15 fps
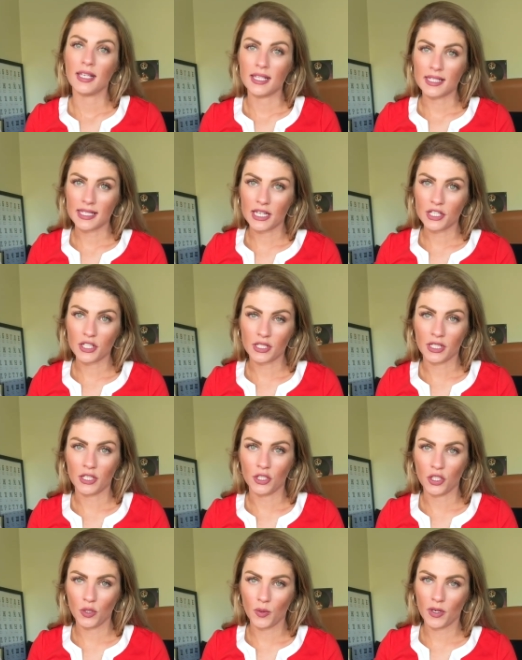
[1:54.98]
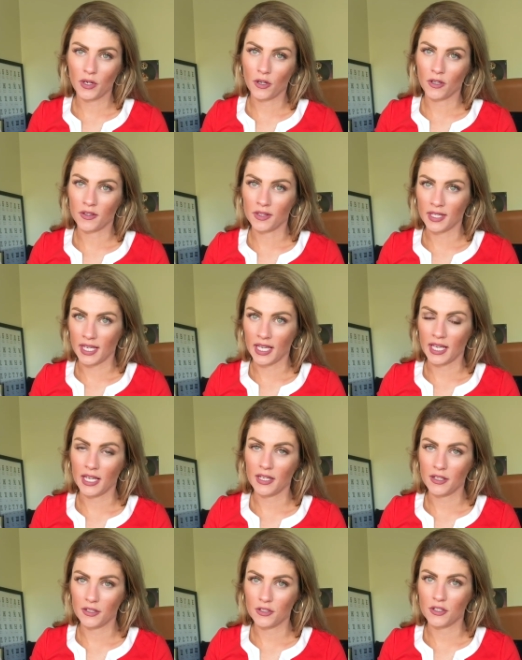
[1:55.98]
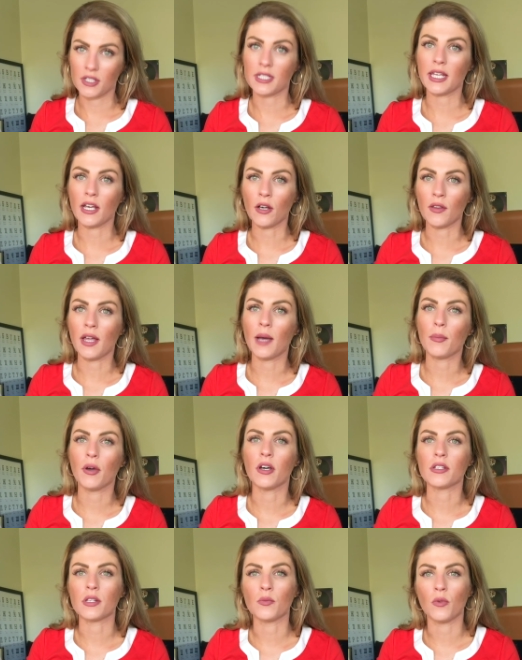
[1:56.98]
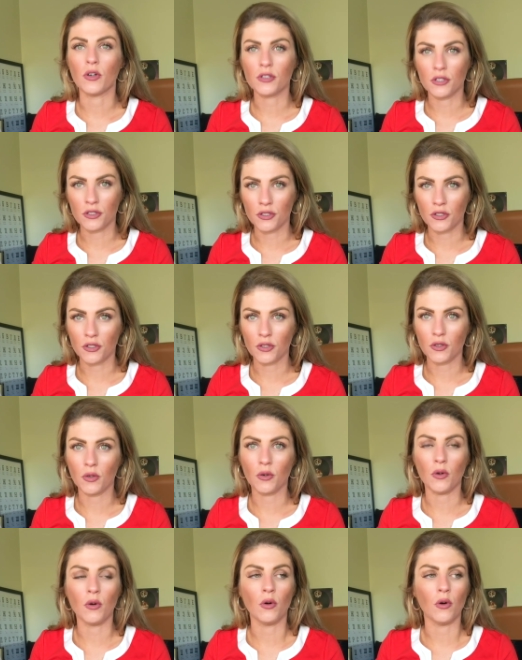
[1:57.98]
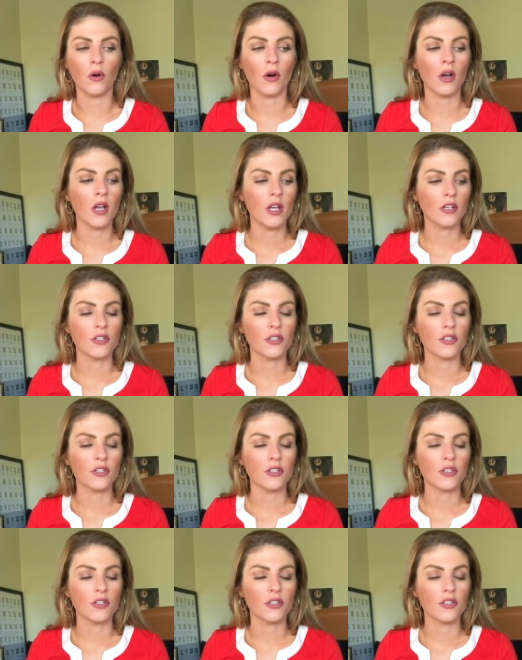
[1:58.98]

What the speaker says: Essentially, you are not there to tell that person what to do or